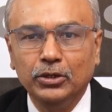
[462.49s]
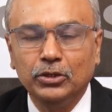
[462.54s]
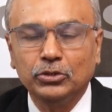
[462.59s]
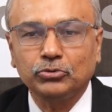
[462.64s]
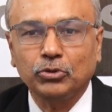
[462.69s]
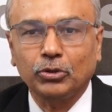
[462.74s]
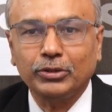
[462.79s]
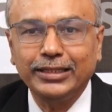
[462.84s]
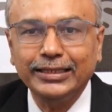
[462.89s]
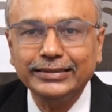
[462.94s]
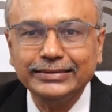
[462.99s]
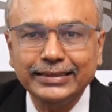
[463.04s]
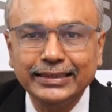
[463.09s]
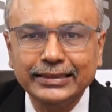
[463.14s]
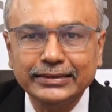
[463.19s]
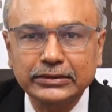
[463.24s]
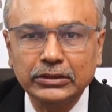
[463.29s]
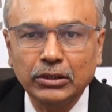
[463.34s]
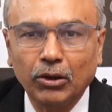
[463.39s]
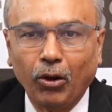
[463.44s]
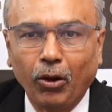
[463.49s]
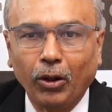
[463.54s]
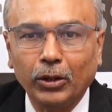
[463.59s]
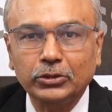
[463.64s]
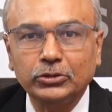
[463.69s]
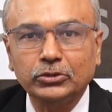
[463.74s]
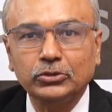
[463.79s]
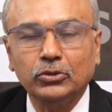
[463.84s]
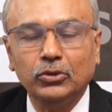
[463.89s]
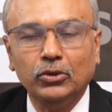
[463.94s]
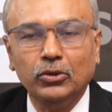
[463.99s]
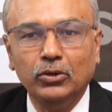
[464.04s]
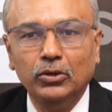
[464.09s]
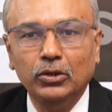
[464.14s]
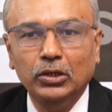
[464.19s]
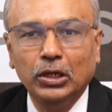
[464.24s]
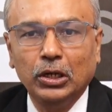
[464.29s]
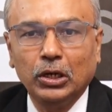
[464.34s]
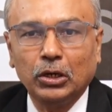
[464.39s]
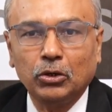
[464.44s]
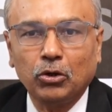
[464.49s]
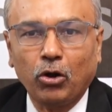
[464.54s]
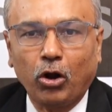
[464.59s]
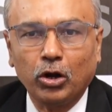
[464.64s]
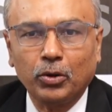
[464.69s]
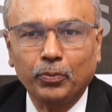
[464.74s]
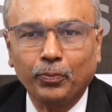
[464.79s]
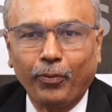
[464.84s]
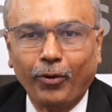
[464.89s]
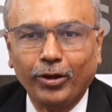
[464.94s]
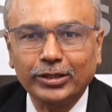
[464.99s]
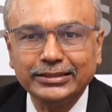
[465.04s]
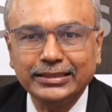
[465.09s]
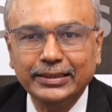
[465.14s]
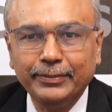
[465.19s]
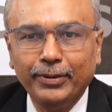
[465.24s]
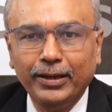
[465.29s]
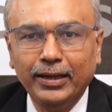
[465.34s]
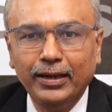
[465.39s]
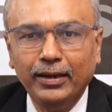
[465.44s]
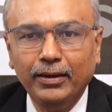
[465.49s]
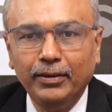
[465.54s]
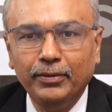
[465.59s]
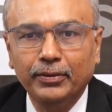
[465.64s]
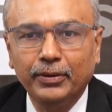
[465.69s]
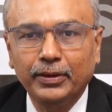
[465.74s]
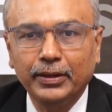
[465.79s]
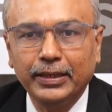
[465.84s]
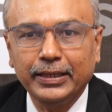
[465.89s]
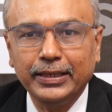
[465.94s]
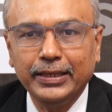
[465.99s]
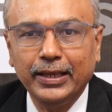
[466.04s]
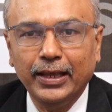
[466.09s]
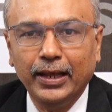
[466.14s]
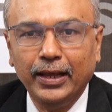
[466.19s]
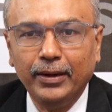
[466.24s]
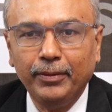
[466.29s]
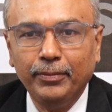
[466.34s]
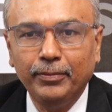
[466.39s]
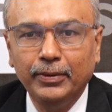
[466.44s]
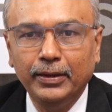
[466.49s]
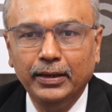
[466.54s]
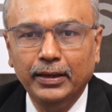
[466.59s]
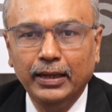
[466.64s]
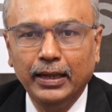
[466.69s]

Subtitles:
So this is also not possible here.